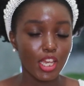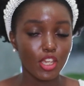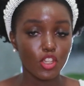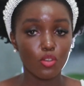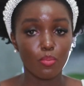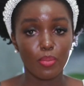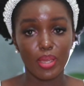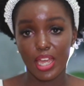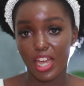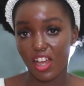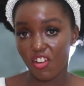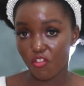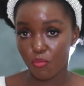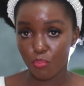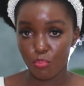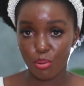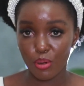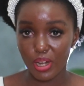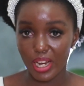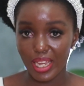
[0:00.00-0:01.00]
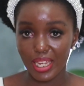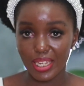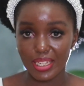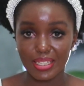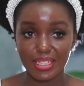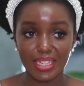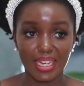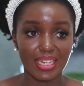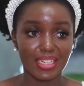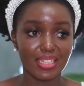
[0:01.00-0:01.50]
You may have
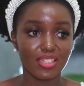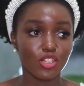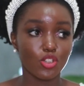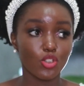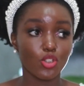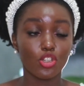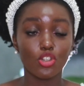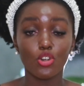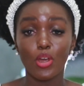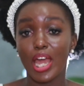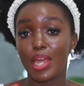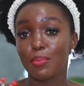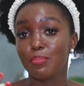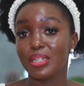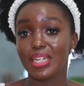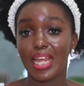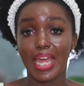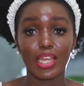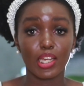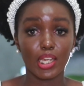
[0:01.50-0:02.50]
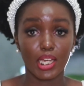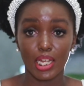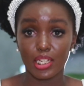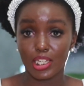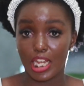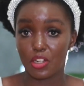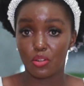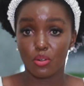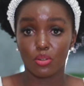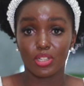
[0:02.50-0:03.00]
prayed, and
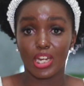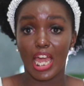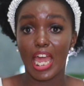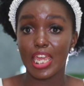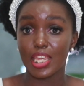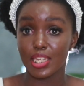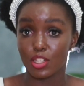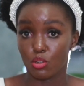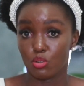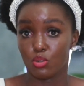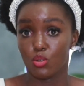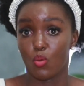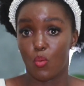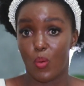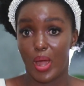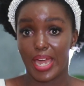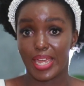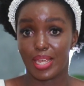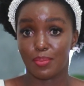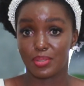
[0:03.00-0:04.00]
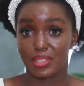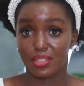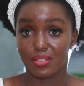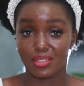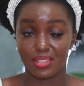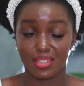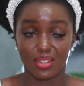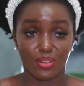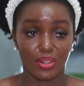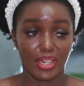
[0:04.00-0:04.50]
I don't know why I'm still
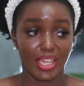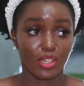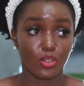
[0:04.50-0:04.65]
single.